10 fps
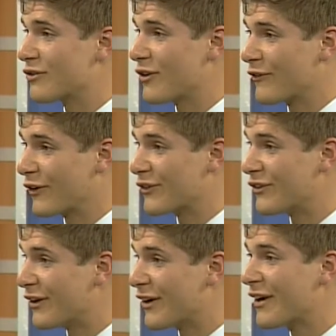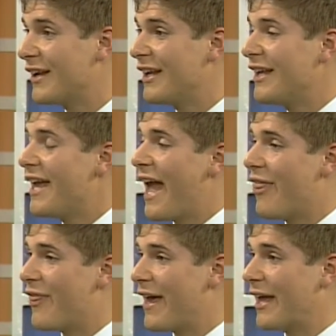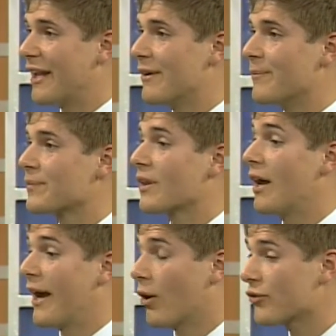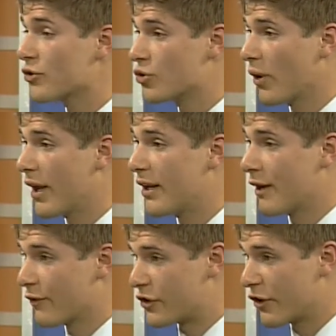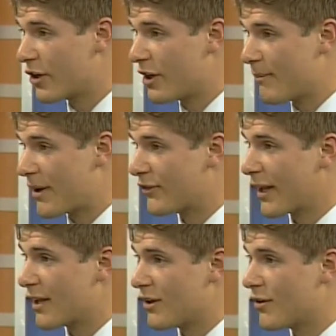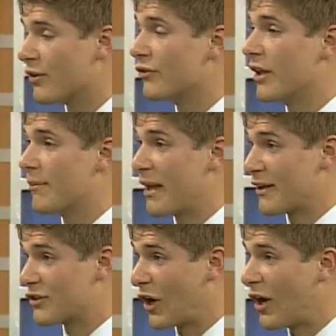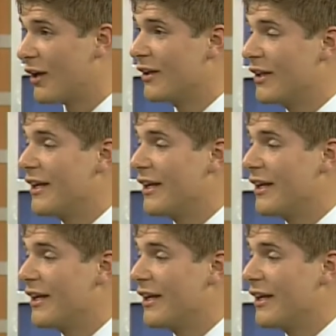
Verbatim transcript: their first year. And then I also joined a fraternity my second year, Zeta Beta Tau.